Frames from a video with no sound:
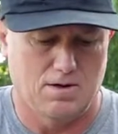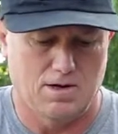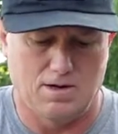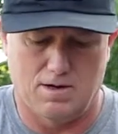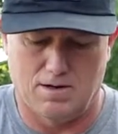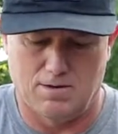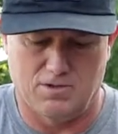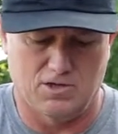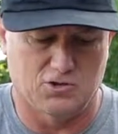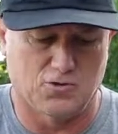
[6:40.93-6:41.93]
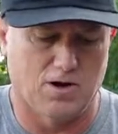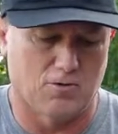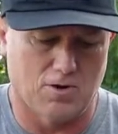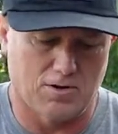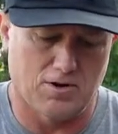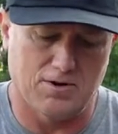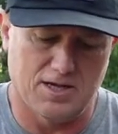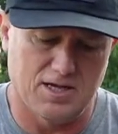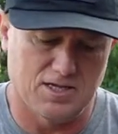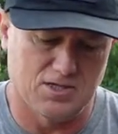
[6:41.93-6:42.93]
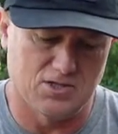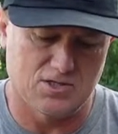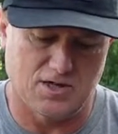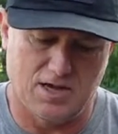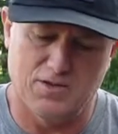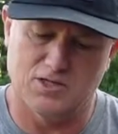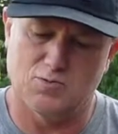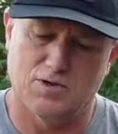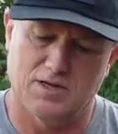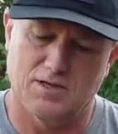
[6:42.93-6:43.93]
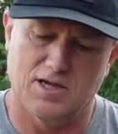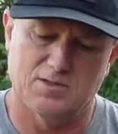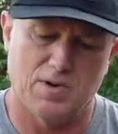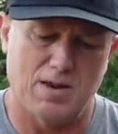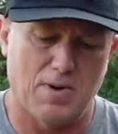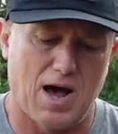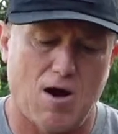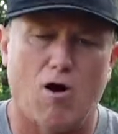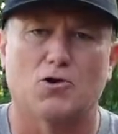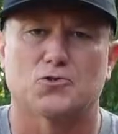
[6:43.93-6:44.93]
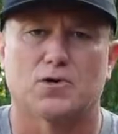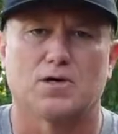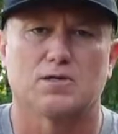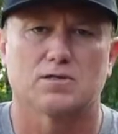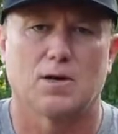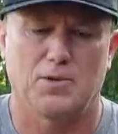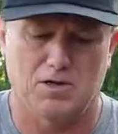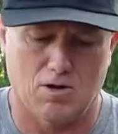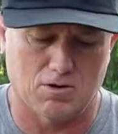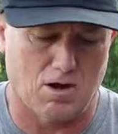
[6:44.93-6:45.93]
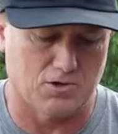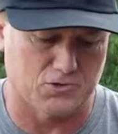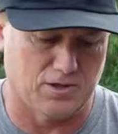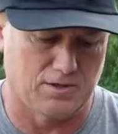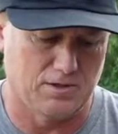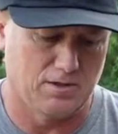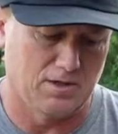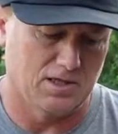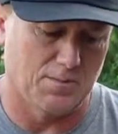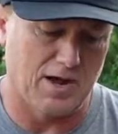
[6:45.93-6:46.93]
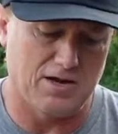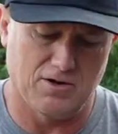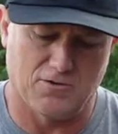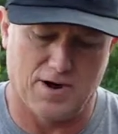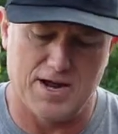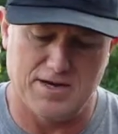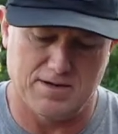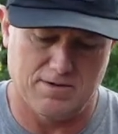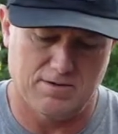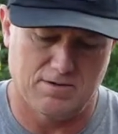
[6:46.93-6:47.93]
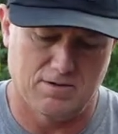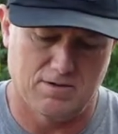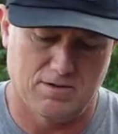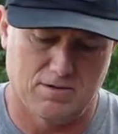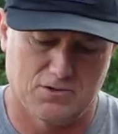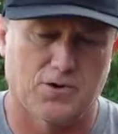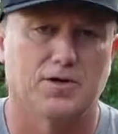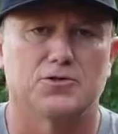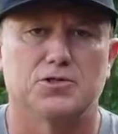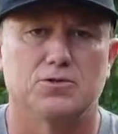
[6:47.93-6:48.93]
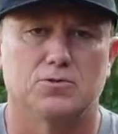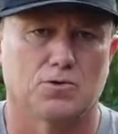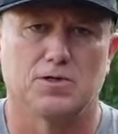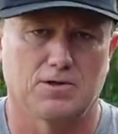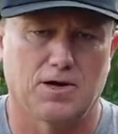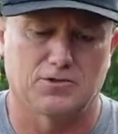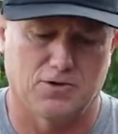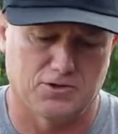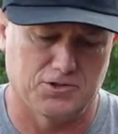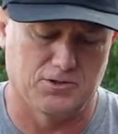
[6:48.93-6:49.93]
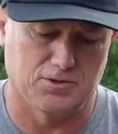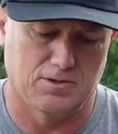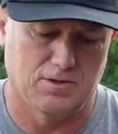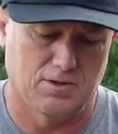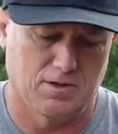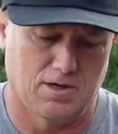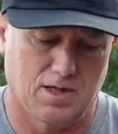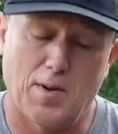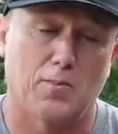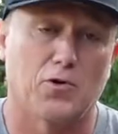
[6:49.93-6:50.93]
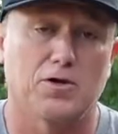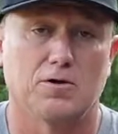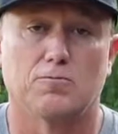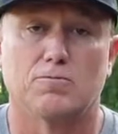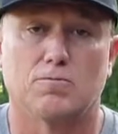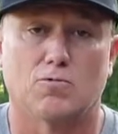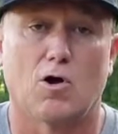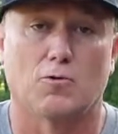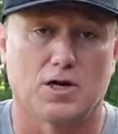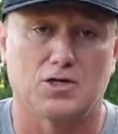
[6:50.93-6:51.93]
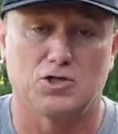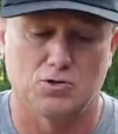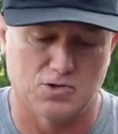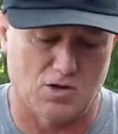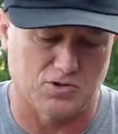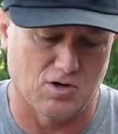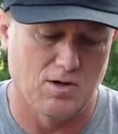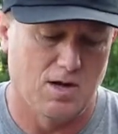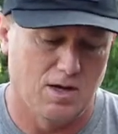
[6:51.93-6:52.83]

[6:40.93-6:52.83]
The trail runner is, and this one is made by Altra, a company called Altra. They make great trail shoes, really great trail shoes. They make pretty good road running shoes also.